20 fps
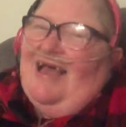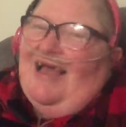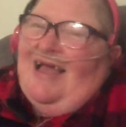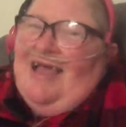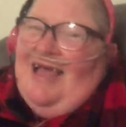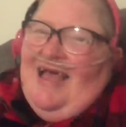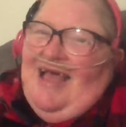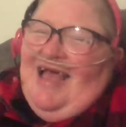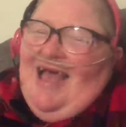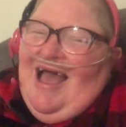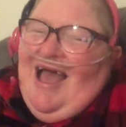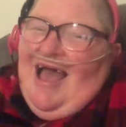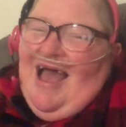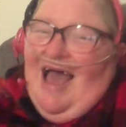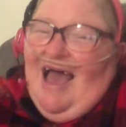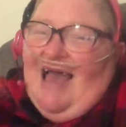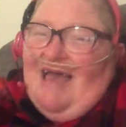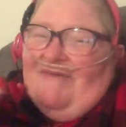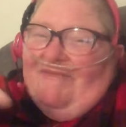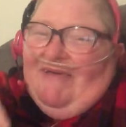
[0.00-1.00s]

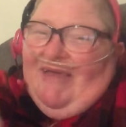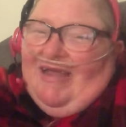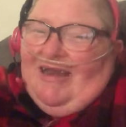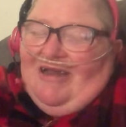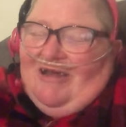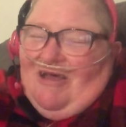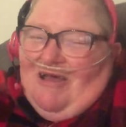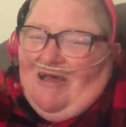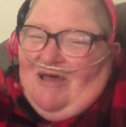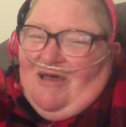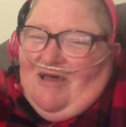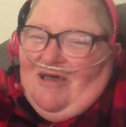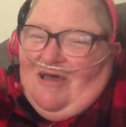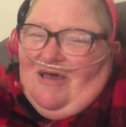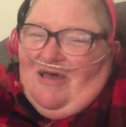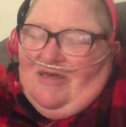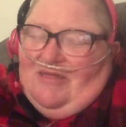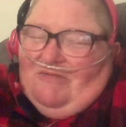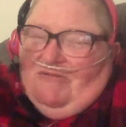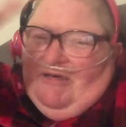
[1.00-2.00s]
I made it
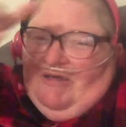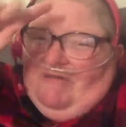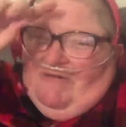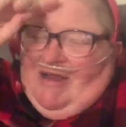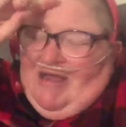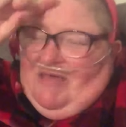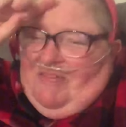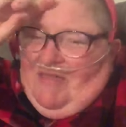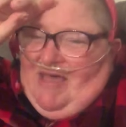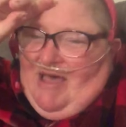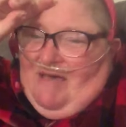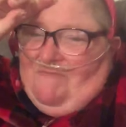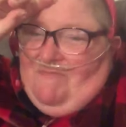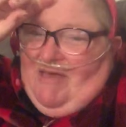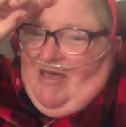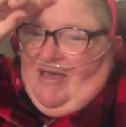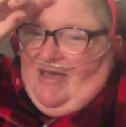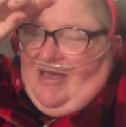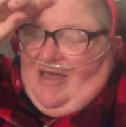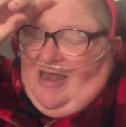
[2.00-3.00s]
all the way around that
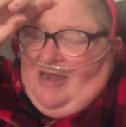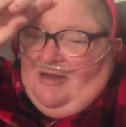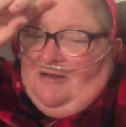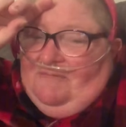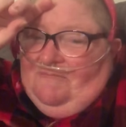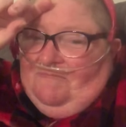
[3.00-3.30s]
bed.